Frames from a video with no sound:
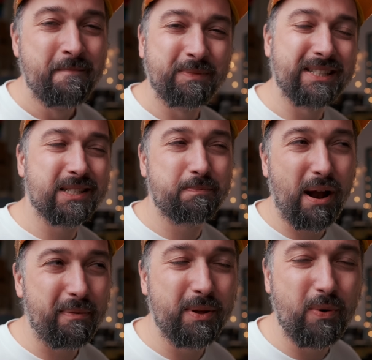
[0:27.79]
This is
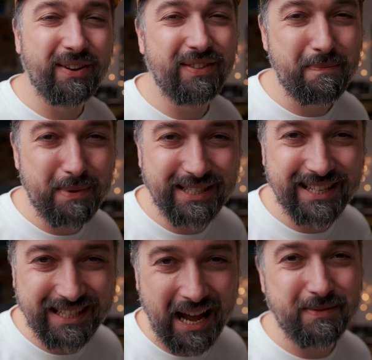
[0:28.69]
probably one of the
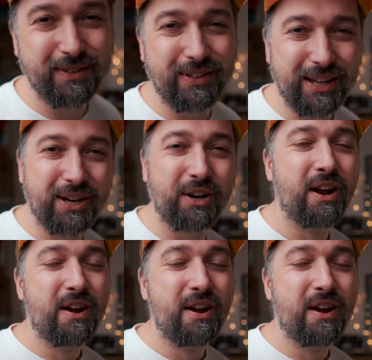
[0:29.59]
busiest times of the year